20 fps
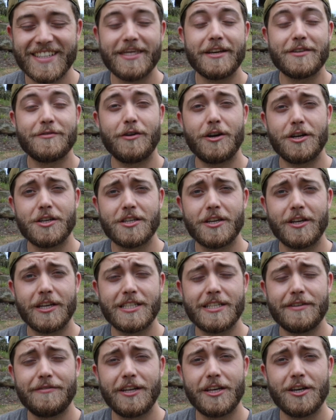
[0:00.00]
As far as
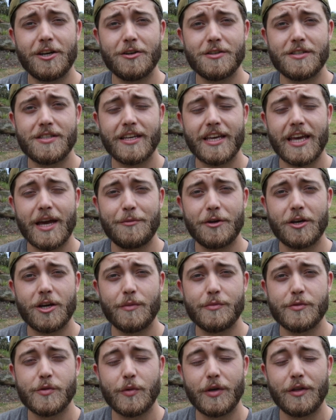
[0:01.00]
connectivity goes, the camera
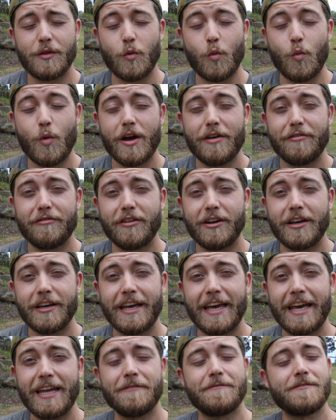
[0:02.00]
comes with Wi-Fi,
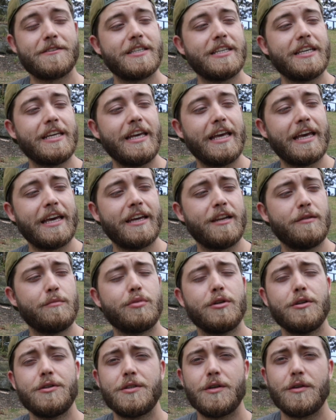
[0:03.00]
NFC, and
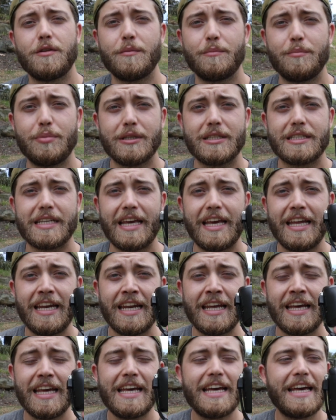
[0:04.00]
Bluetooth built
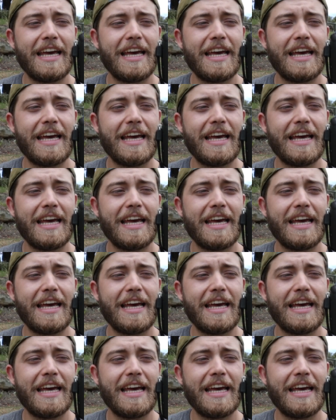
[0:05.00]
in,